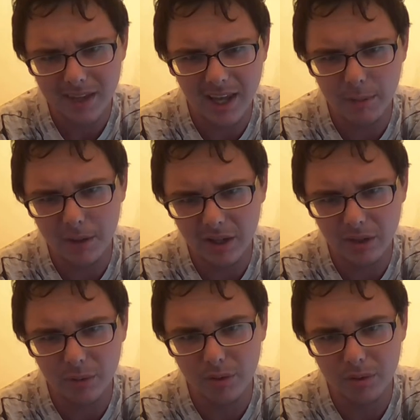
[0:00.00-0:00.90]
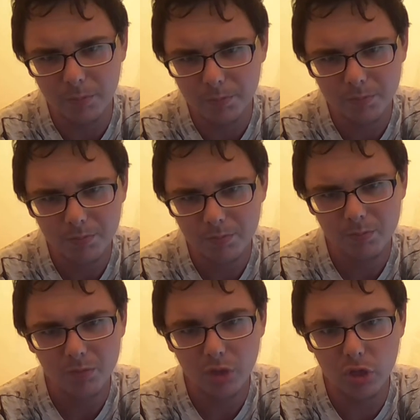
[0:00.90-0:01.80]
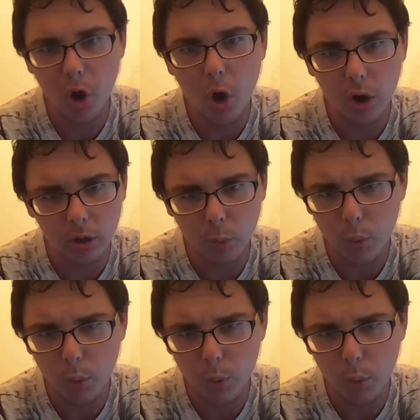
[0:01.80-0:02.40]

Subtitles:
itty bitty little thong or